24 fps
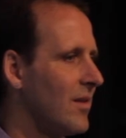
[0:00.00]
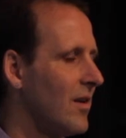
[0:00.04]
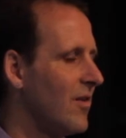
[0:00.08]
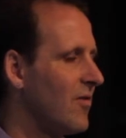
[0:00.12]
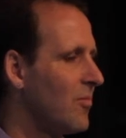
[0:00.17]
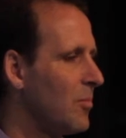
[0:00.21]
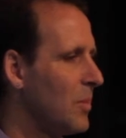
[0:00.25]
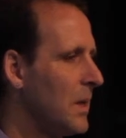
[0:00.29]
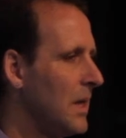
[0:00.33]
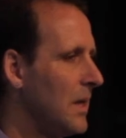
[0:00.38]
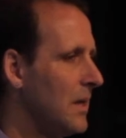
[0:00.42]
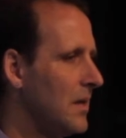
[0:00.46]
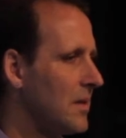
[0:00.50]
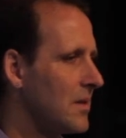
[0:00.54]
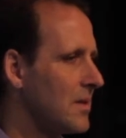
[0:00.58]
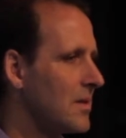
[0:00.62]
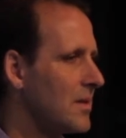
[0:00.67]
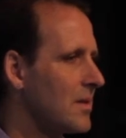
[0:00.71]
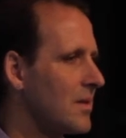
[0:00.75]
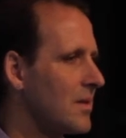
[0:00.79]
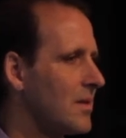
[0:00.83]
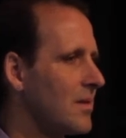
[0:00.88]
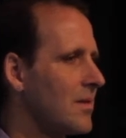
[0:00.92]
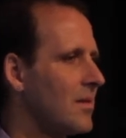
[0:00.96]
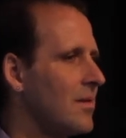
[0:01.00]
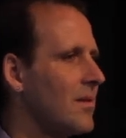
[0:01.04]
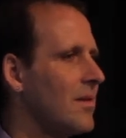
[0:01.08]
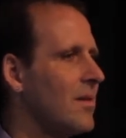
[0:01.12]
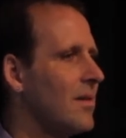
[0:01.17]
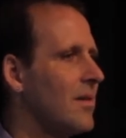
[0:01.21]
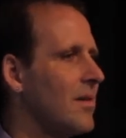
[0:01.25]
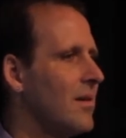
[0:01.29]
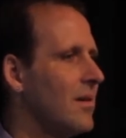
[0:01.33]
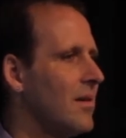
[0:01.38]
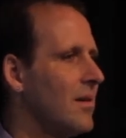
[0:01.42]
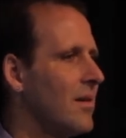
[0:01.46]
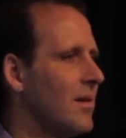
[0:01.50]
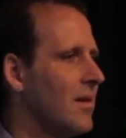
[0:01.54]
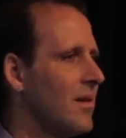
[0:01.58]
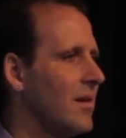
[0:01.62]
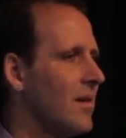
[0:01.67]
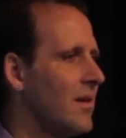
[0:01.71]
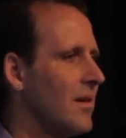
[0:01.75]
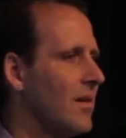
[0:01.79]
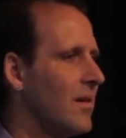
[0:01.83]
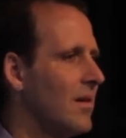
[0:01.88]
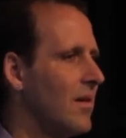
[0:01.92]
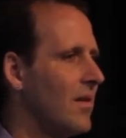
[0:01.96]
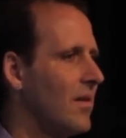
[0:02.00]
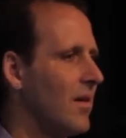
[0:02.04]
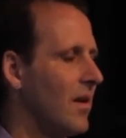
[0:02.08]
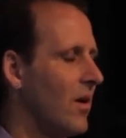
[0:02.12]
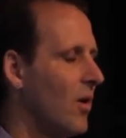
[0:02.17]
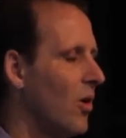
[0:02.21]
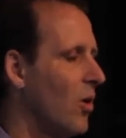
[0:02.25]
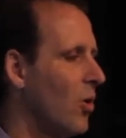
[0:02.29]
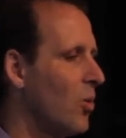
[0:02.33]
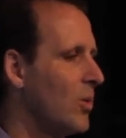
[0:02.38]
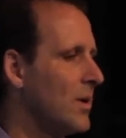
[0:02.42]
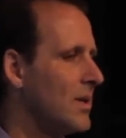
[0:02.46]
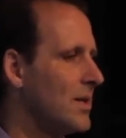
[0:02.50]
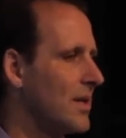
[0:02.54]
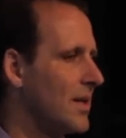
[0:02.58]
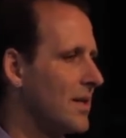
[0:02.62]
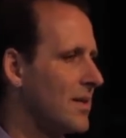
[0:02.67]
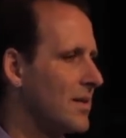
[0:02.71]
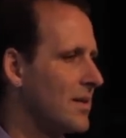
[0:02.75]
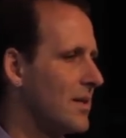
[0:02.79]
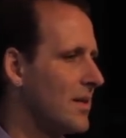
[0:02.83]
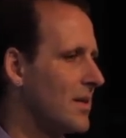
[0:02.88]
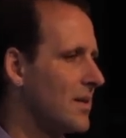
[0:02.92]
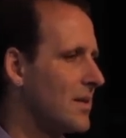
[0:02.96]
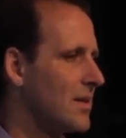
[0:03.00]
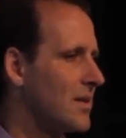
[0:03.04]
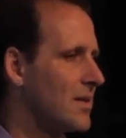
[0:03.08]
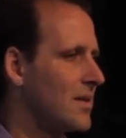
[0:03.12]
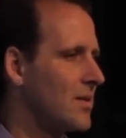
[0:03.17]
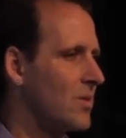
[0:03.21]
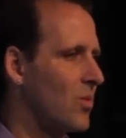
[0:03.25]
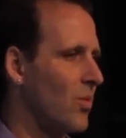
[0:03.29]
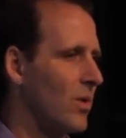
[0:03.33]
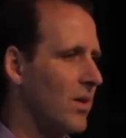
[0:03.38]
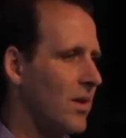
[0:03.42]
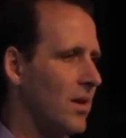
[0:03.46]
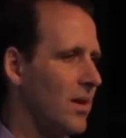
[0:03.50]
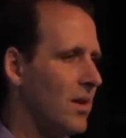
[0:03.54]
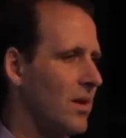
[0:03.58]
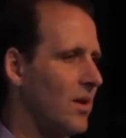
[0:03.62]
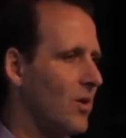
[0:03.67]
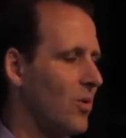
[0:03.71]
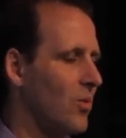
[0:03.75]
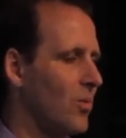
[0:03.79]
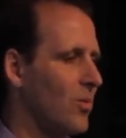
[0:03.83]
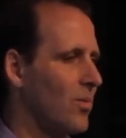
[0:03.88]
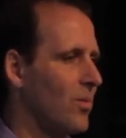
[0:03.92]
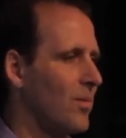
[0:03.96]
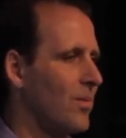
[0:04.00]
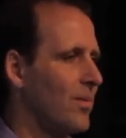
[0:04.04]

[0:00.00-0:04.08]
of peace that always exists within you.